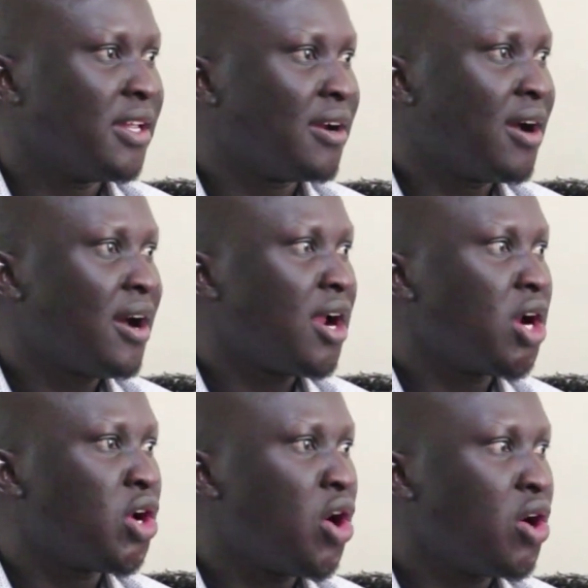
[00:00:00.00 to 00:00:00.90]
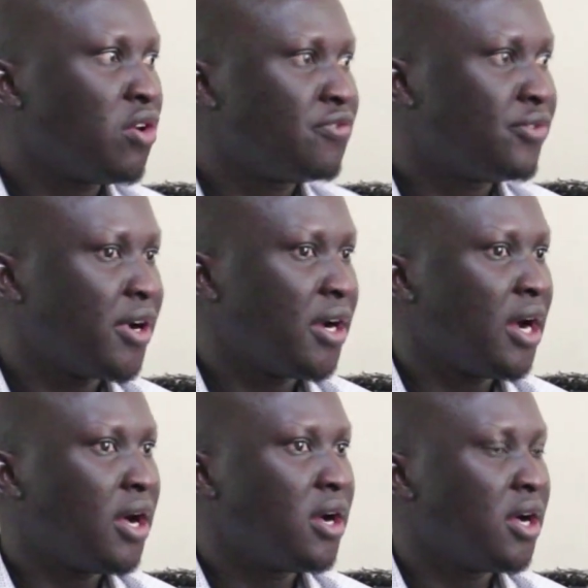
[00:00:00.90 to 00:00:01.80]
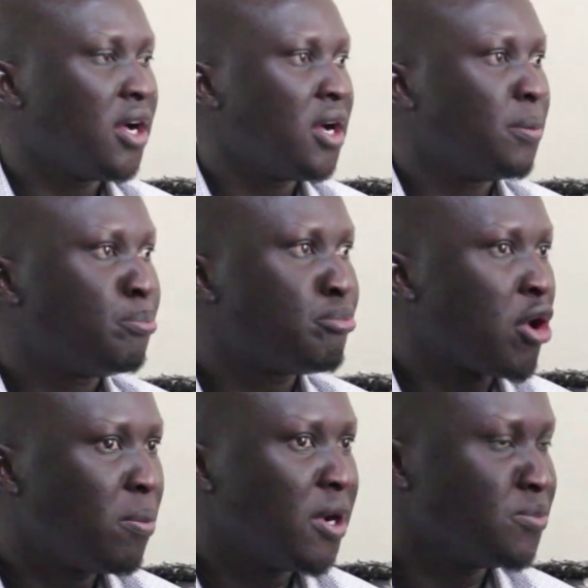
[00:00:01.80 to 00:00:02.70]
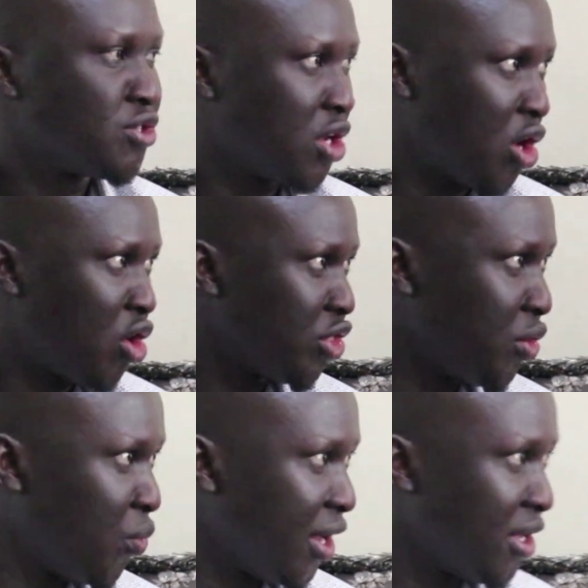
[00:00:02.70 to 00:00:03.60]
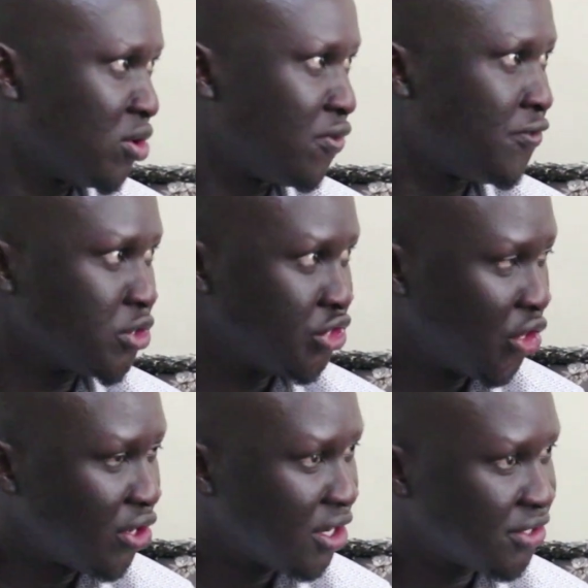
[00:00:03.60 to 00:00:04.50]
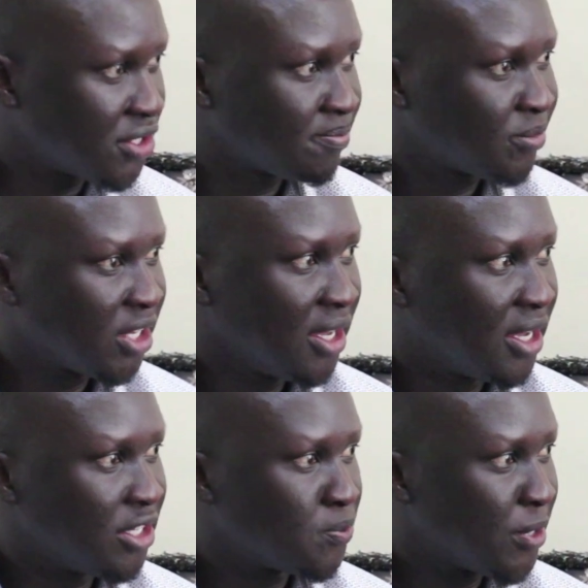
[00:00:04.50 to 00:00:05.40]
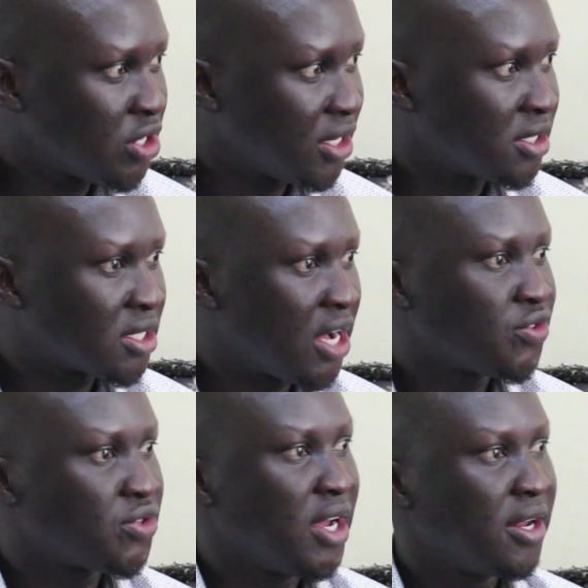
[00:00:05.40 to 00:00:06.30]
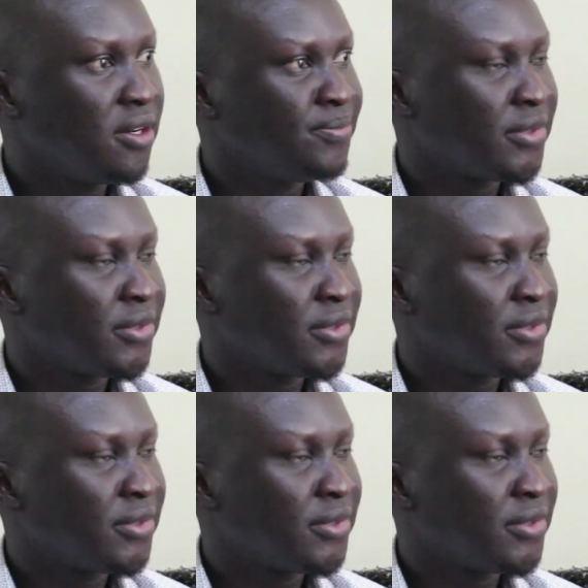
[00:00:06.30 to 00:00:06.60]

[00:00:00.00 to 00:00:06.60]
there are a lot of problems along the way, for journalists, especially in South Sudan,